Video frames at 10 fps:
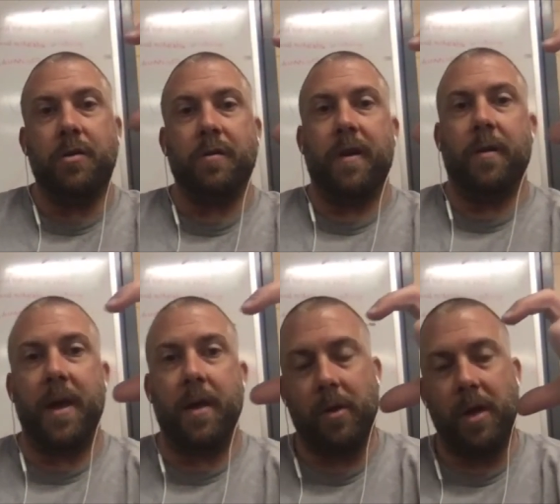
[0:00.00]
to develop
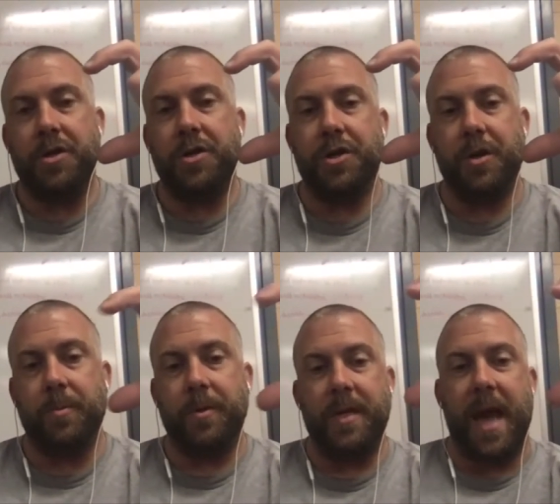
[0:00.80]
that relationship
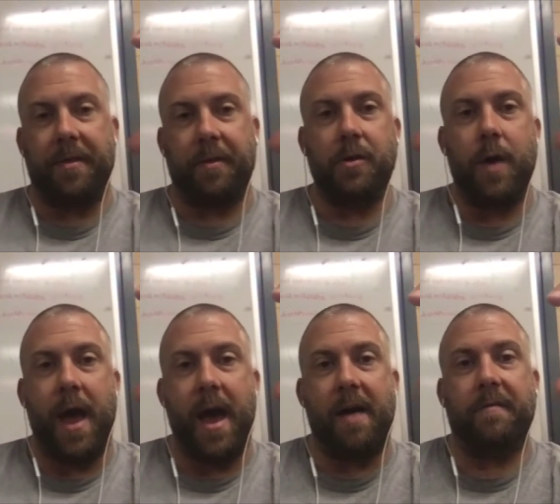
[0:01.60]
with the athlete you
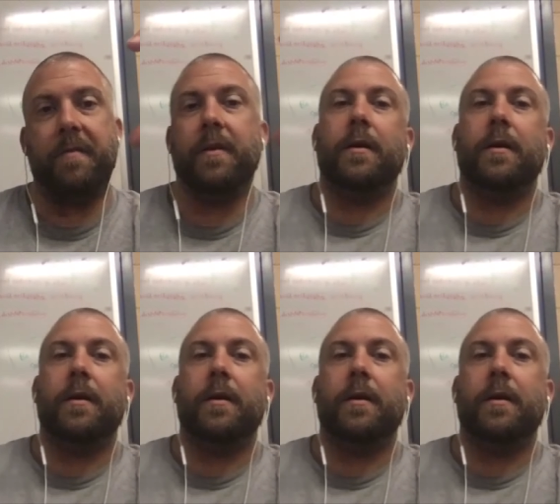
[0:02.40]
have,